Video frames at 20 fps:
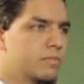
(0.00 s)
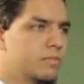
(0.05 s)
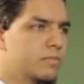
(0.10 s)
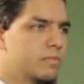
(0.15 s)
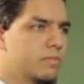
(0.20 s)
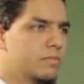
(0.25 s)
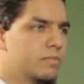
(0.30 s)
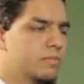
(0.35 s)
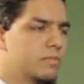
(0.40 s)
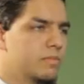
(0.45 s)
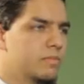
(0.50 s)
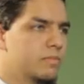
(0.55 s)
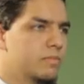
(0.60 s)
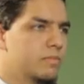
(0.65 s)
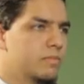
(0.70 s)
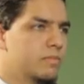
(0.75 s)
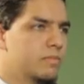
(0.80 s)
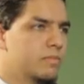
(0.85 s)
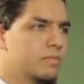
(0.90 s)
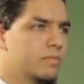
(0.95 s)

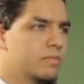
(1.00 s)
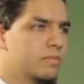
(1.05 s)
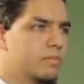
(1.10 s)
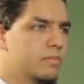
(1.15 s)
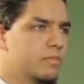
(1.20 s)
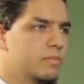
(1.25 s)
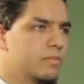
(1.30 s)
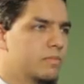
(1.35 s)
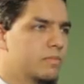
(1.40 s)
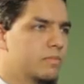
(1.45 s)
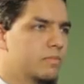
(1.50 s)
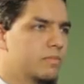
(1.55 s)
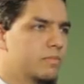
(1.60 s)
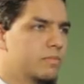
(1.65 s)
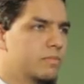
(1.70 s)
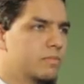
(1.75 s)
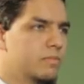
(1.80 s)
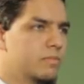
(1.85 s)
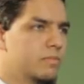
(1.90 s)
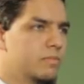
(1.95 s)

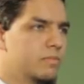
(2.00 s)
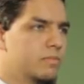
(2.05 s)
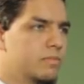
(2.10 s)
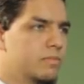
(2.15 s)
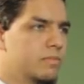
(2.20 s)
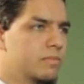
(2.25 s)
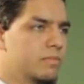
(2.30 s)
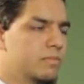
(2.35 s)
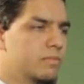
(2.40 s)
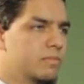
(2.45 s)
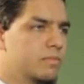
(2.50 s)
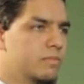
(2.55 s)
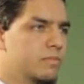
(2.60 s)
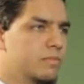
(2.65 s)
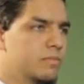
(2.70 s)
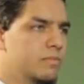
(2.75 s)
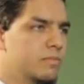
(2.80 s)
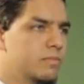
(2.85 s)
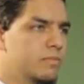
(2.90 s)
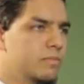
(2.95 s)

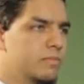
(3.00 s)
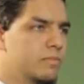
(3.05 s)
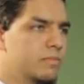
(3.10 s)
No words are spoken by the person on screen.